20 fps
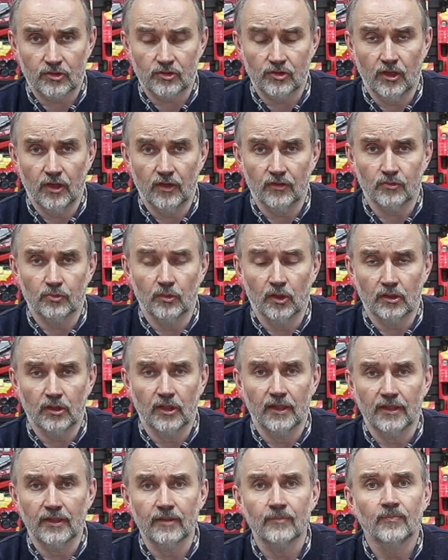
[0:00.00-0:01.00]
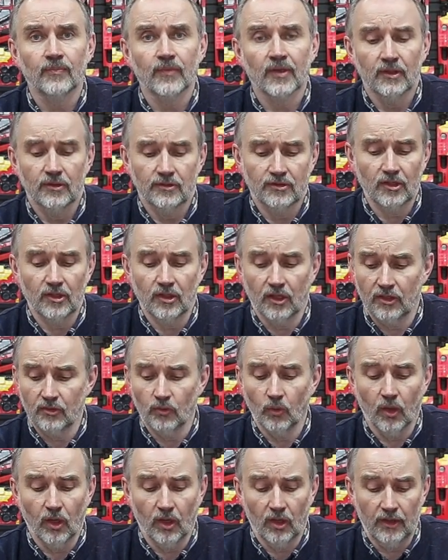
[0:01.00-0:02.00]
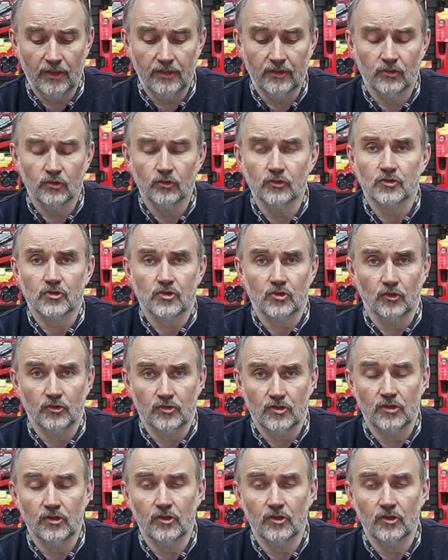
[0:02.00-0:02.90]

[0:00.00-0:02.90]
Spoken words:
crafts, modelling, DIY, all sorts